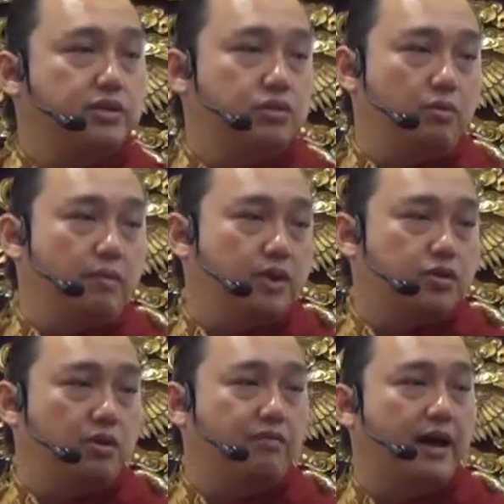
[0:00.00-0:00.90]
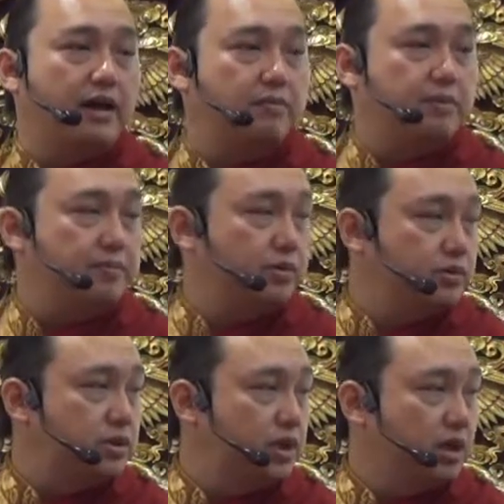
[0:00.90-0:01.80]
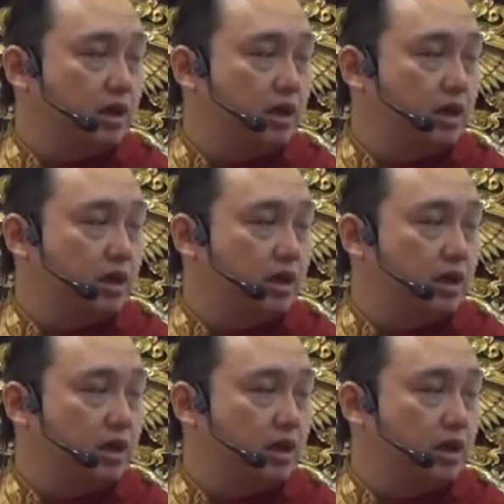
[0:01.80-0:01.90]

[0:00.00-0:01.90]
so much of other people's